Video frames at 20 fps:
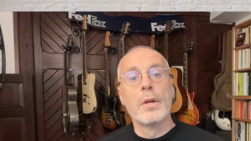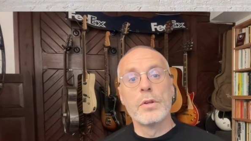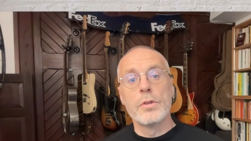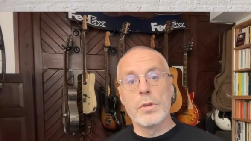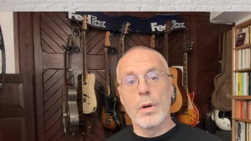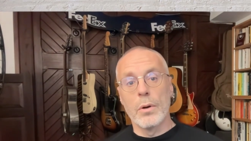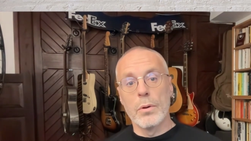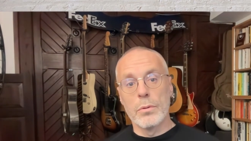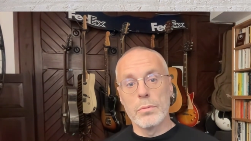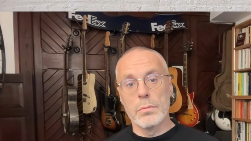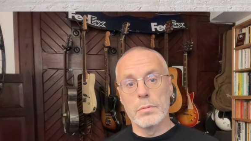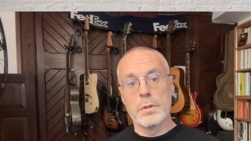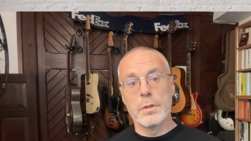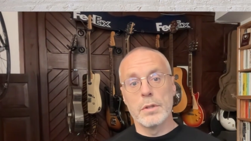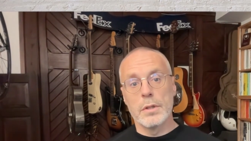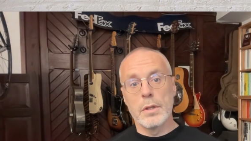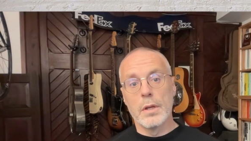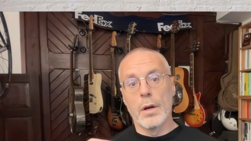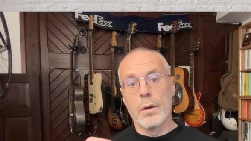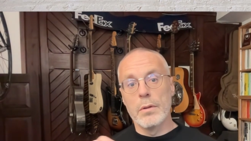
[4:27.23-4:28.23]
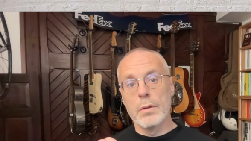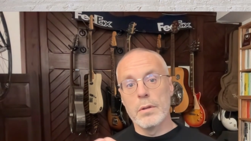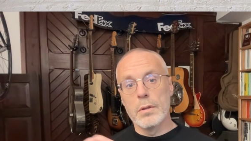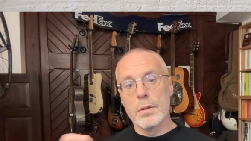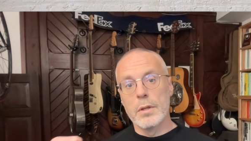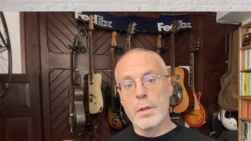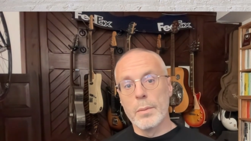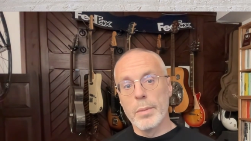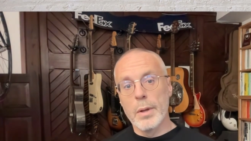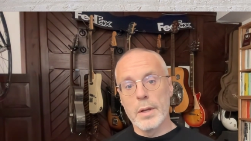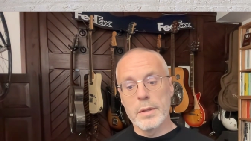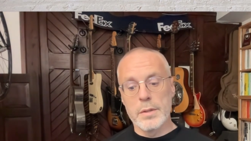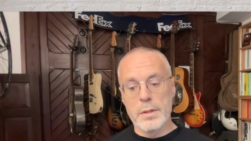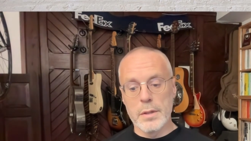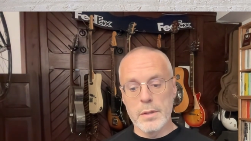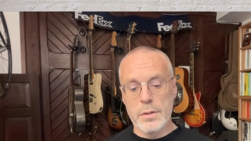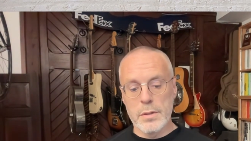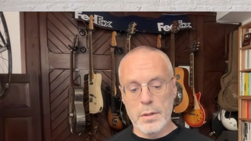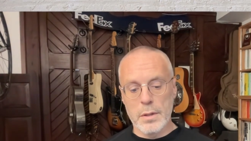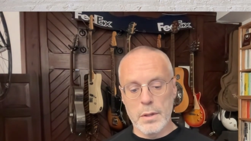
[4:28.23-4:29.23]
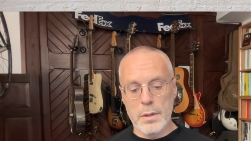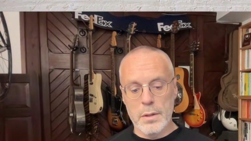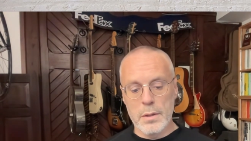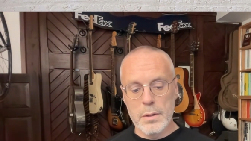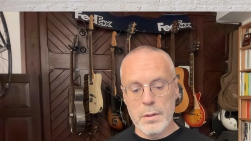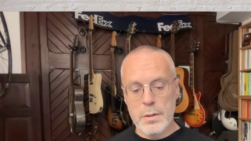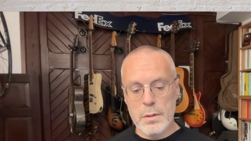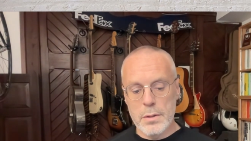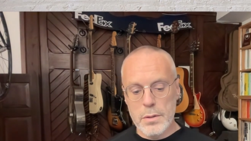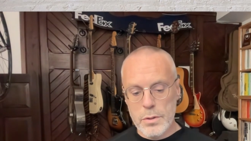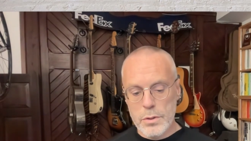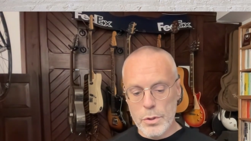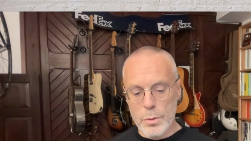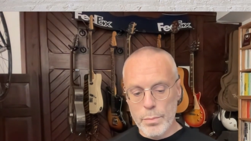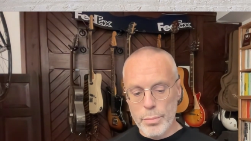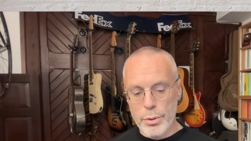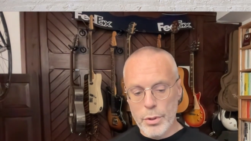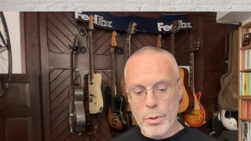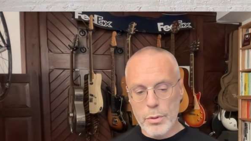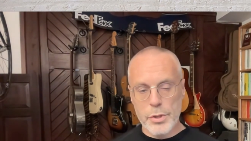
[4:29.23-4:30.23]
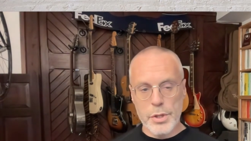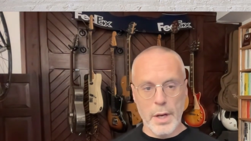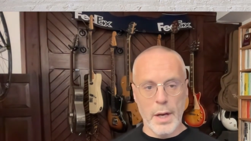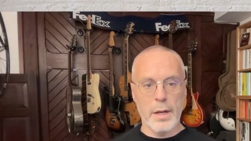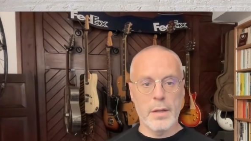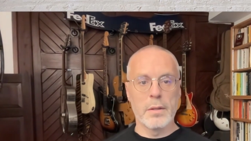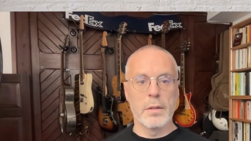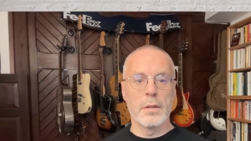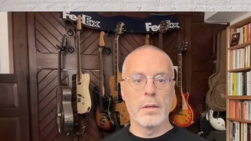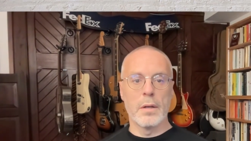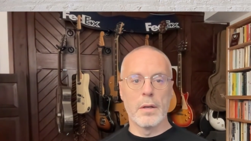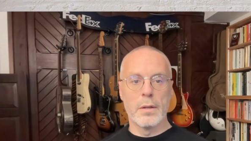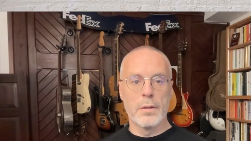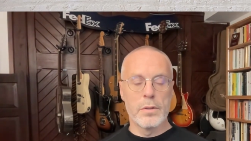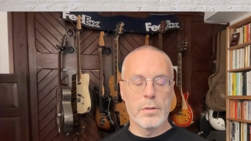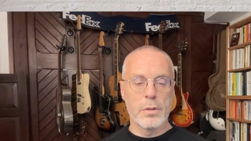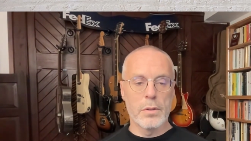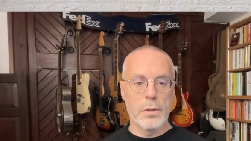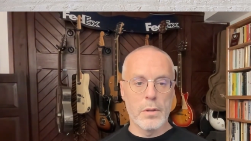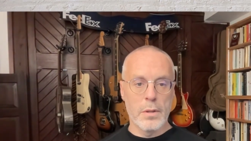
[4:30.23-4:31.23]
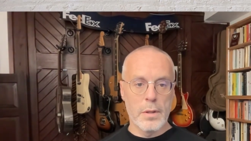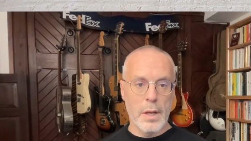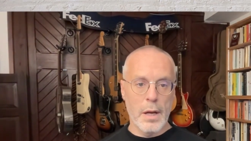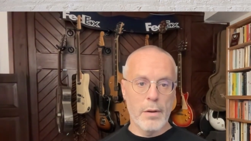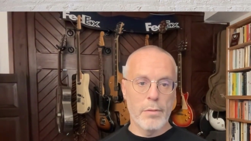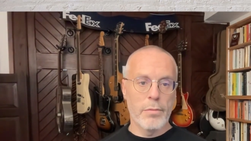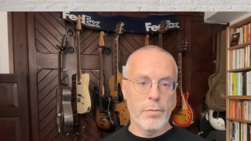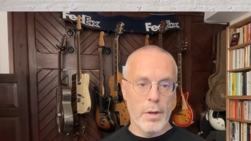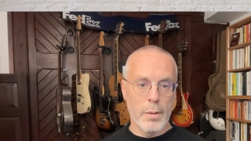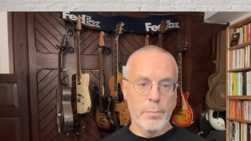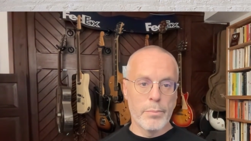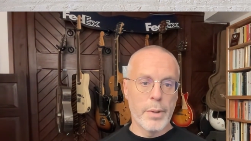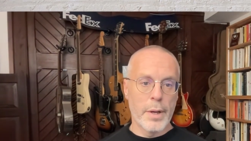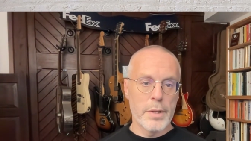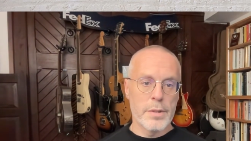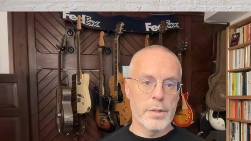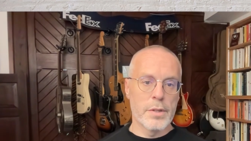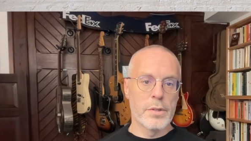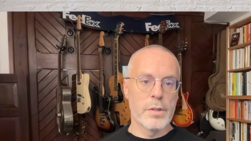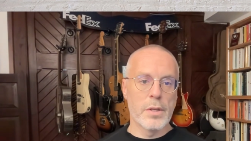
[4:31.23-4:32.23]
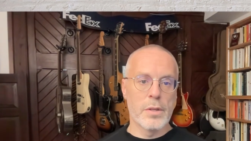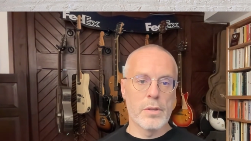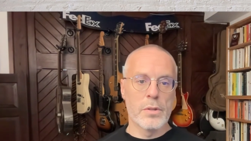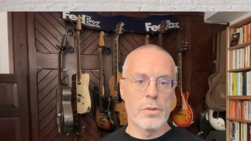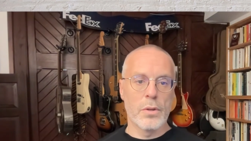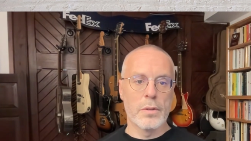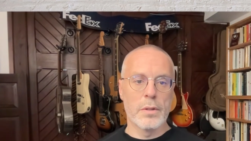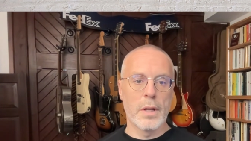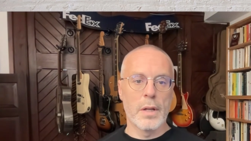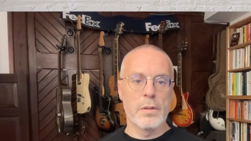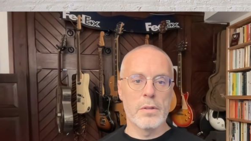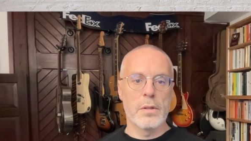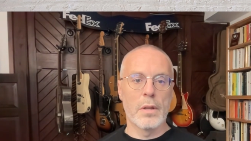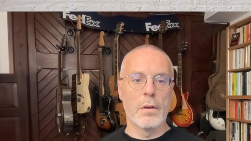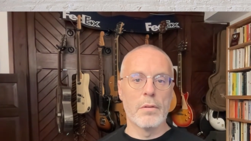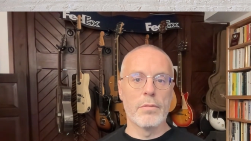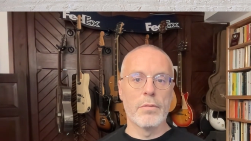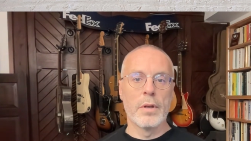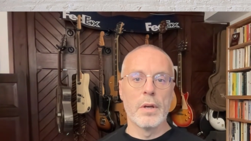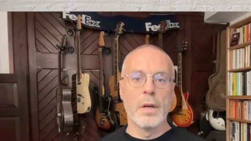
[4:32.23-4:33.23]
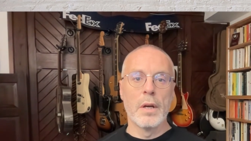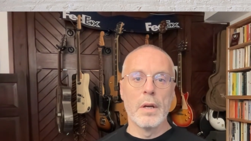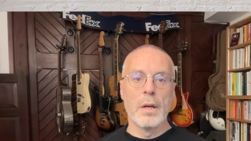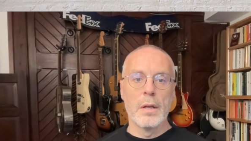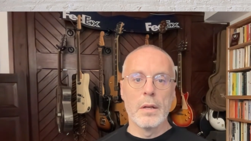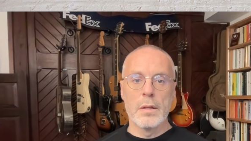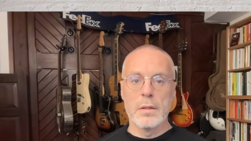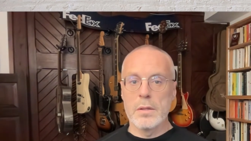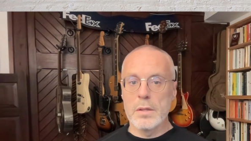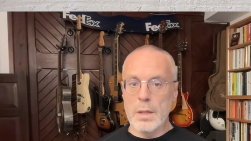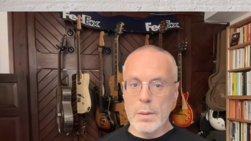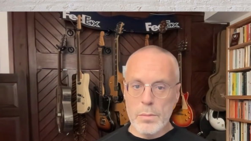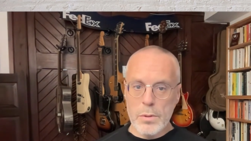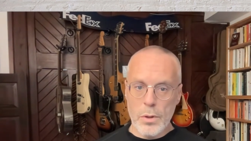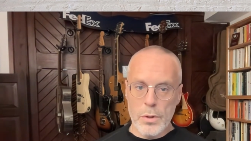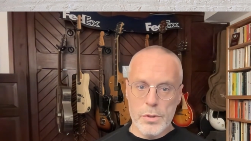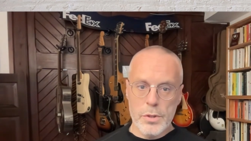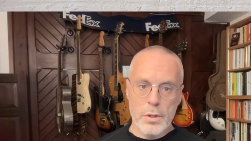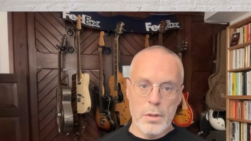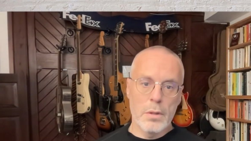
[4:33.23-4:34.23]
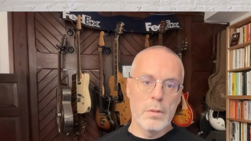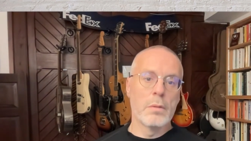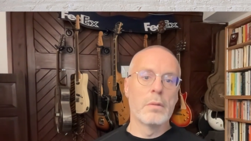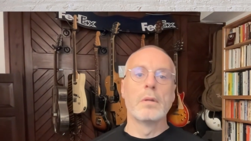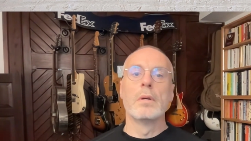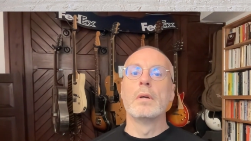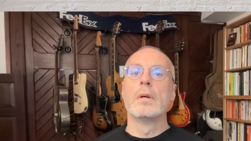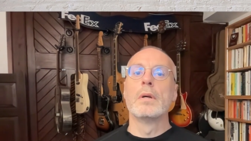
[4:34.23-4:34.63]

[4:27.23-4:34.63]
So the ability to project and and base decisions on that stuff seems logical,